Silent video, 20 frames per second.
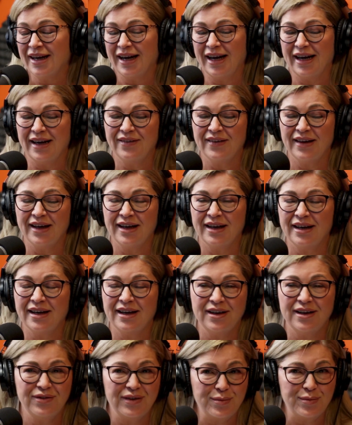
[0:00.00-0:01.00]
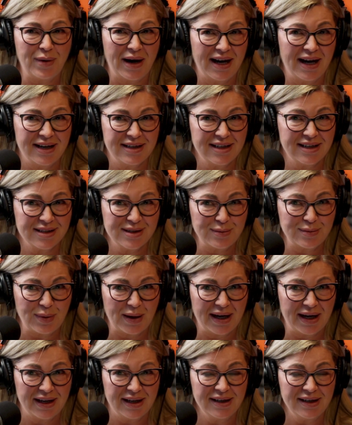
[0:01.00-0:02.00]
And then if he doesn't
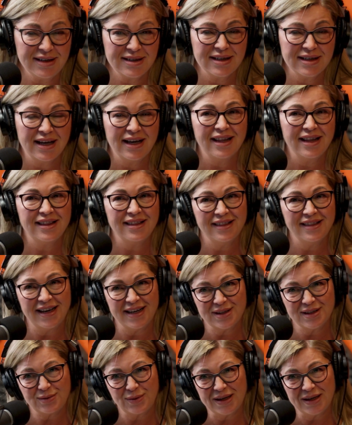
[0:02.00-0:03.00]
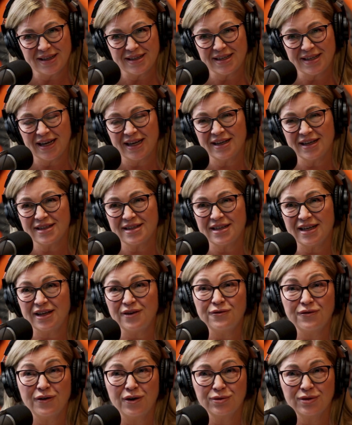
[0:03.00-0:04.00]
pay it, that's where the tenant
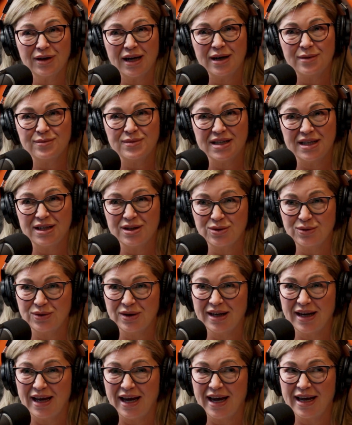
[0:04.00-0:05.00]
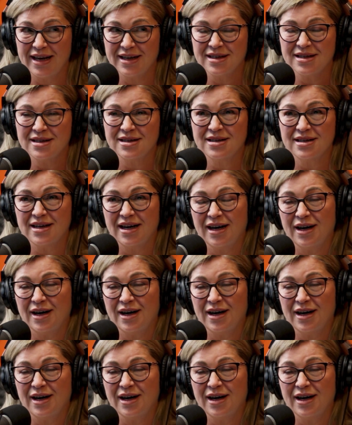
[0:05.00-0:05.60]
default comes into it, and